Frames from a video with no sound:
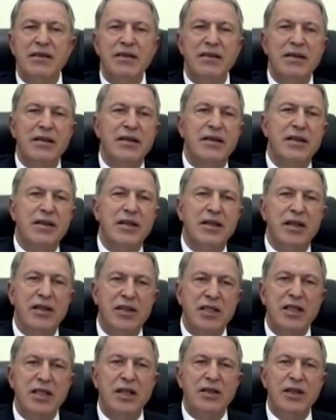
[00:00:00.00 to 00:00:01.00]

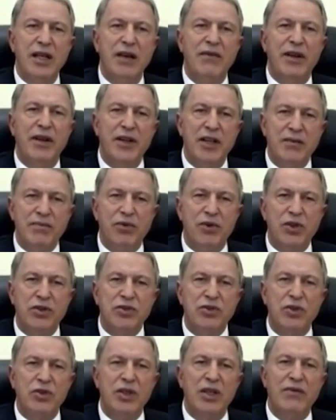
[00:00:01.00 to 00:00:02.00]
is very
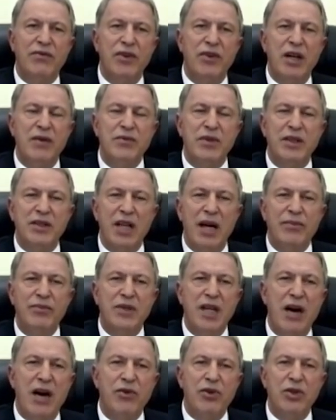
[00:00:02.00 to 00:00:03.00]
important from the top
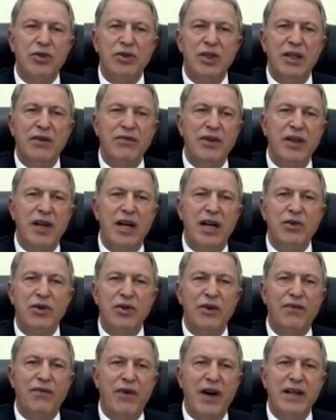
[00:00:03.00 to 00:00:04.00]
down. We
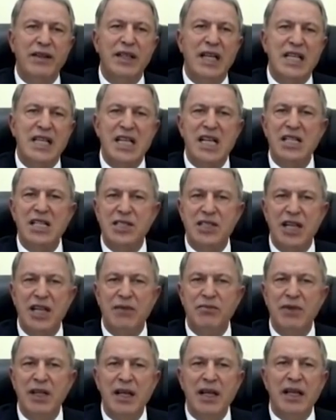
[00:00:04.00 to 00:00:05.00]
are fighting against
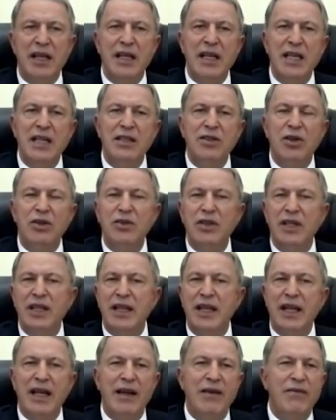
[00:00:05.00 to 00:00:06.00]
them
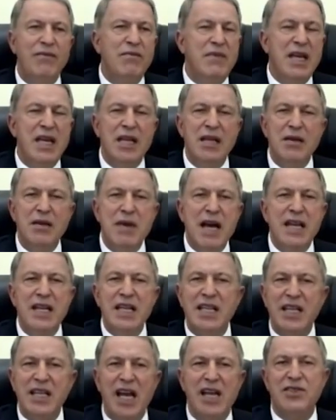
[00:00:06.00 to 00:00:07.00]
in many
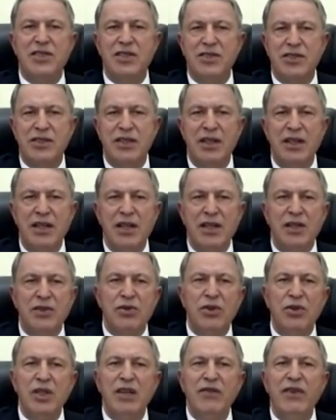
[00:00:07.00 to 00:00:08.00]
cases.
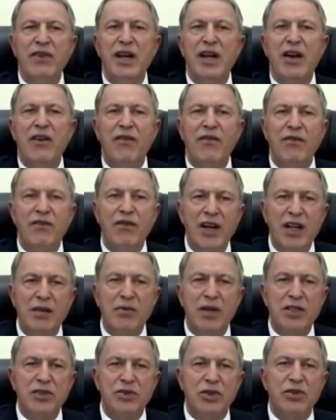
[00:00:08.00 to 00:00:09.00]
So we are very
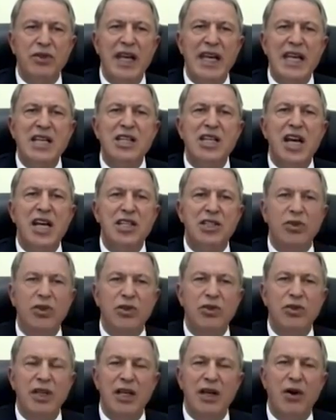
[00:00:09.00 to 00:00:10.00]
much engaged
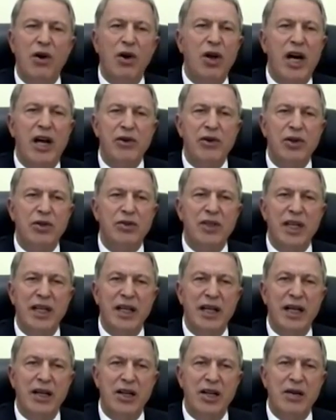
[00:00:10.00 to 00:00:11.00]
in all our
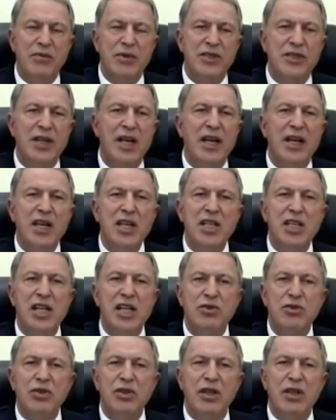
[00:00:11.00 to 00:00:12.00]
armies, engaged
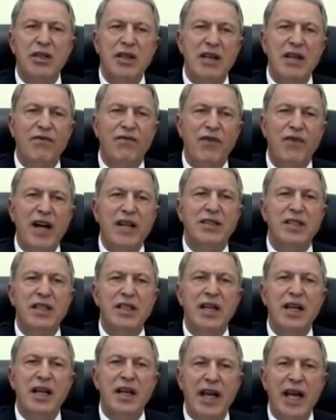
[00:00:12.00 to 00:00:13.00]
in fighting
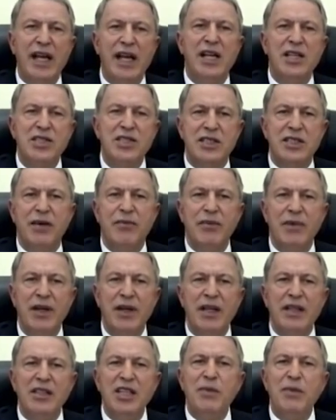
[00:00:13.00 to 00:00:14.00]
against them.
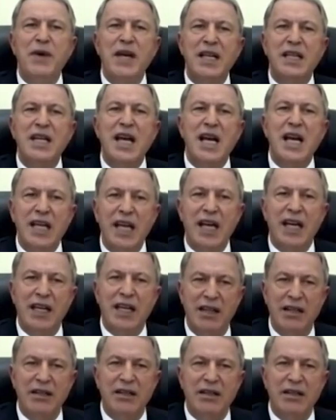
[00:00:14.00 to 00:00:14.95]
The PKK,